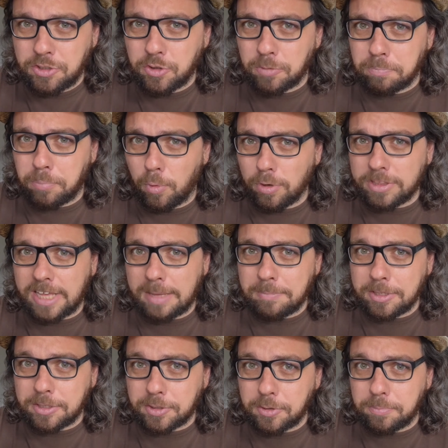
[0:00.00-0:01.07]
your board
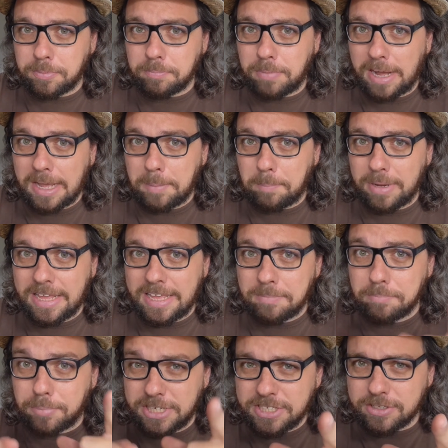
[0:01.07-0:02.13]
gaming group by
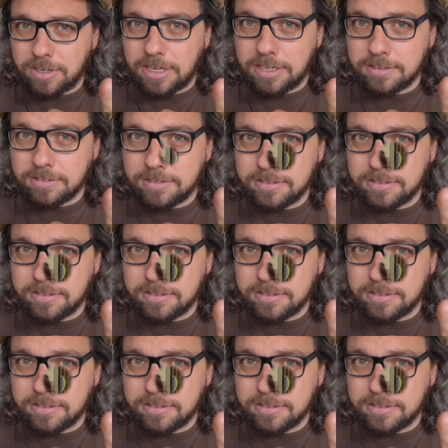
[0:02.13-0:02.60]
playing Briscola?